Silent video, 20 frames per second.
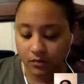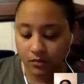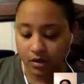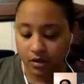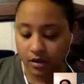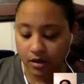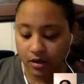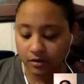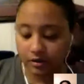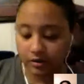
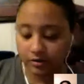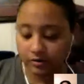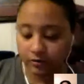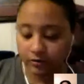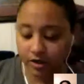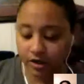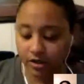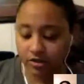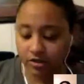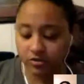if we're
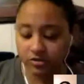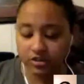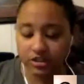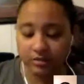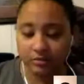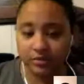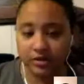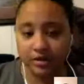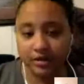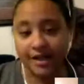going to do
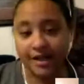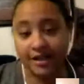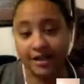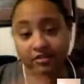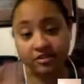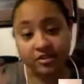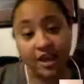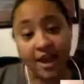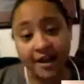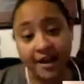something
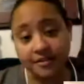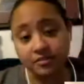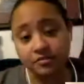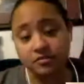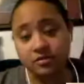like that,